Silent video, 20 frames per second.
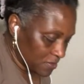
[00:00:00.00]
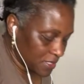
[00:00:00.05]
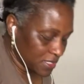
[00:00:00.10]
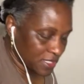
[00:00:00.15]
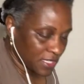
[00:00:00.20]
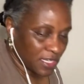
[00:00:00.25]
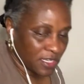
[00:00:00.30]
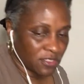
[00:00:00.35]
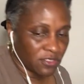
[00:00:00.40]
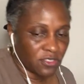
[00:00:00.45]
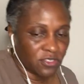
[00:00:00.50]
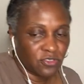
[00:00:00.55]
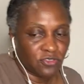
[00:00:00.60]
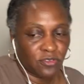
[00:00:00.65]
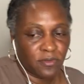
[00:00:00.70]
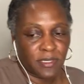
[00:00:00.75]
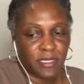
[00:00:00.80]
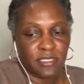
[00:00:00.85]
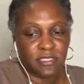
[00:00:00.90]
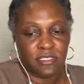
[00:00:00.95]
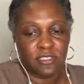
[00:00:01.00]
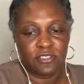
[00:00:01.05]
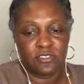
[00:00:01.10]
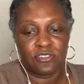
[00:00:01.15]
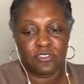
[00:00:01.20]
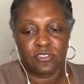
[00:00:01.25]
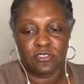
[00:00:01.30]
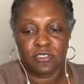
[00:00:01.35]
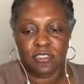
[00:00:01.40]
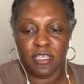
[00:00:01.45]
scared to do it because they used
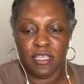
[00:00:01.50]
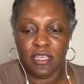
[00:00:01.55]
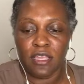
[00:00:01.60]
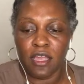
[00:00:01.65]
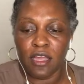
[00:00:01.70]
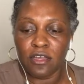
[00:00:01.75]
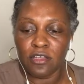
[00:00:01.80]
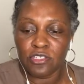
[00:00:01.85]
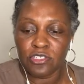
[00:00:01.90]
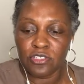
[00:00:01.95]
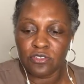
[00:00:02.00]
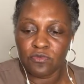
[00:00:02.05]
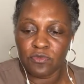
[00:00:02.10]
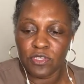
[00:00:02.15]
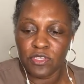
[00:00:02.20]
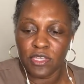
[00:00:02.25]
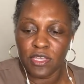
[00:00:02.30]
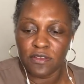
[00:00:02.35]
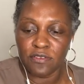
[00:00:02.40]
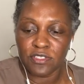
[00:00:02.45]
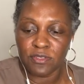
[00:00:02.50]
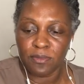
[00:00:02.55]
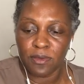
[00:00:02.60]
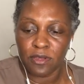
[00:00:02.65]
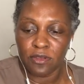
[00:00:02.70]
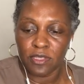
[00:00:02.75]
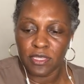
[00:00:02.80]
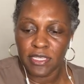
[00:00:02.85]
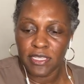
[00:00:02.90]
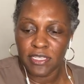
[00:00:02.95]
to say caution when you have
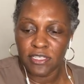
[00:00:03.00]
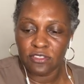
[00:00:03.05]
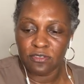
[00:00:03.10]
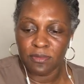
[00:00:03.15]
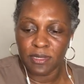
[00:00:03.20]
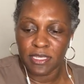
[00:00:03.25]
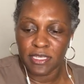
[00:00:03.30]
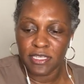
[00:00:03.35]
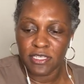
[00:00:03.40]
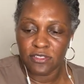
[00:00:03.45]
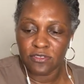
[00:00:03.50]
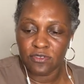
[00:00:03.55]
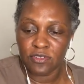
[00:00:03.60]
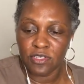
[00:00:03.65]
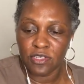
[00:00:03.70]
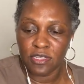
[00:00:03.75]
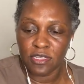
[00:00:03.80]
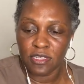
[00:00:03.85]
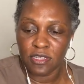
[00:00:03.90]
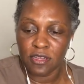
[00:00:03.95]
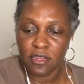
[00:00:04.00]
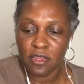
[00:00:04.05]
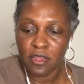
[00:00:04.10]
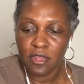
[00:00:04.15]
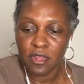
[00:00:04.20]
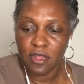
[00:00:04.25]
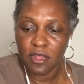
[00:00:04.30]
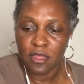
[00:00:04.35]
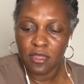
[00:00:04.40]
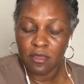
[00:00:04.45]
smaller kids. My kids were younger,
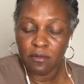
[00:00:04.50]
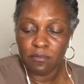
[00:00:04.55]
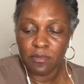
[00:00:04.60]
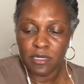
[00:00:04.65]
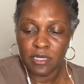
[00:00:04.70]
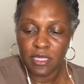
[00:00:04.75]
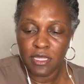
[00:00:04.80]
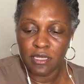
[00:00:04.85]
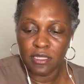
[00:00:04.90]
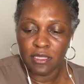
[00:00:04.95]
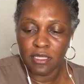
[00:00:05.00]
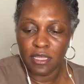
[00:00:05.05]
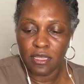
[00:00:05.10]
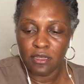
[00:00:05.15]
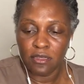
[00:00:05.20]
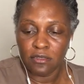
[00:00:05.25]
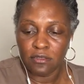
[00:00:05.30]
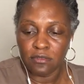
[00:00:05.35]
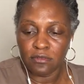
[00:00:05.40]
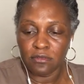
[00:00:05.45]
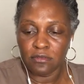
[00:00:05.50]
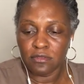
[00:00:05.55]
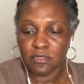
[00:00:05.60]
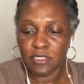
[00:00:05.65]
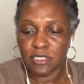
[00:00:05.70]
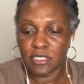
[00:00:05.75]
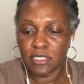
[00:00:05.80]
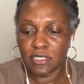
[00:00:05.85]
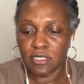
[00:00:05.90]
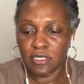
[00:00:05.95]
but now that they're all
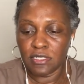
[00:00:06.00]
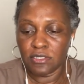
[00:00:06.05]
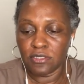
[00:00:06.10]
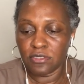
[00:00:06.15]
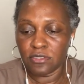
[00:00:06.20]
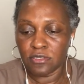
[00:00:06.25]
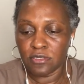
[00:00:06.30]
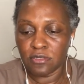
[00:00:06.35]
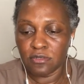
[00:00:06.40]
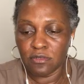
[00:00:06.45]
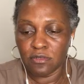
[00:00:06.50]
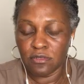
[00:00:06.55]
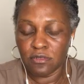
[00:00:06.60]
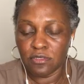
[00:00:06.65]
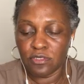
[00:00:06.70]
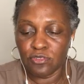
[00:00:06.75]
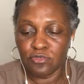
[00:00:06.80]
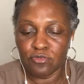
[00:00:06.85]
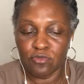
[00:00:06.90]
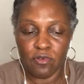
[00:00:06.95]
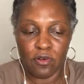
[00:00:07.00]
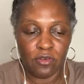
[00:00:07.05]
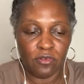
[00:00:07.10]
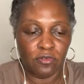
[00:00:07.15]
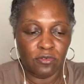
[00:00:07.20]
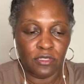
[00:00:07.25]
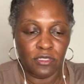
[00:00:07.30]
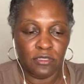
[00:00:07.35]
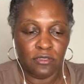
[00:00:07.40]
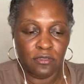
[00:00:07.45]
teenagers, 2 grown
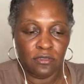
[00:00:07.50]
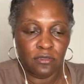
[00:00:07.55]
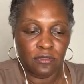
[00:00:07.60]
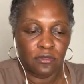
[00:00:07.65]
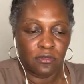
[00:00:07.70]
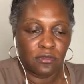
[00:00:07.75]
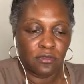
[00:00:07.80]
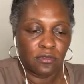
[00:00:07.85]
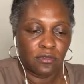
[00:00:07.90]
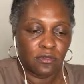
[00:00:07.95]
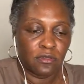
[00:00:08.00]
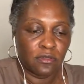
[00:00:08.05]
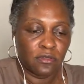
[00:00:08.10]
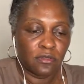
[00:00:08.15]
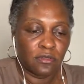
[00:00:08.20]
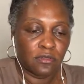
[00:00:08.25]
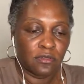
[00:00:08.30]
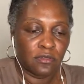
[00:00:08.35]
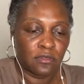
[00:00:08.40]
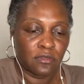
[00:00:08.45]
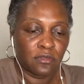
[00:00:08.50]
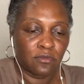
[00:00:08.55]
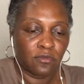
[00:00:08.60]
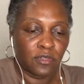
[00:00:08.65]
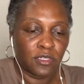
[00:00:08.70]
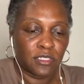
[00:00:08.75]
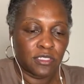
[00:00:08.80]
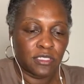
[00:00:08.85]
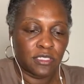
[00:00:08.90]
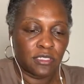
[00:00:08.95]
and
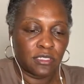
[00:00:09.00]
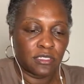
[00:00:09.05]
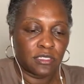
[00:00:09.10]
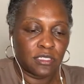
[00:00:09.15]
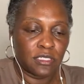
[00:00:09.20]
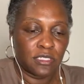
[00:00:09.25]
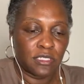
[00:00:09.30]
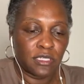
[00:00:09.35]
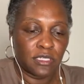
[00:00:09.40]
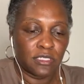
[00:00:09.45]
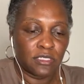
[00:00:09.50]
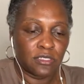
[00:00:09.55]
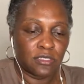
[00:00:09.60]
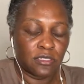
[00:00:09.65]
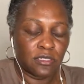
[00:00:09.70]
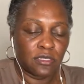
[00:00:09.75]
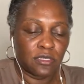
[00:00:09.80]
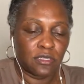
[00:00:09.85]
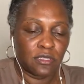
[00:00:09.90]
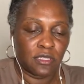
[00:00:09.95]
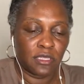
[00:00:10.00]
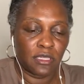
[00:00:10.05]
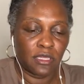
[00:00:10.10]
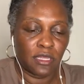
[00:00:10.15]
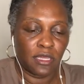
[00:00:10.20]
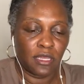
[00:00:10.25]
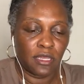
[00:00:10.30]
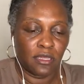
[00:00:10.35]
1's still a teenager, then now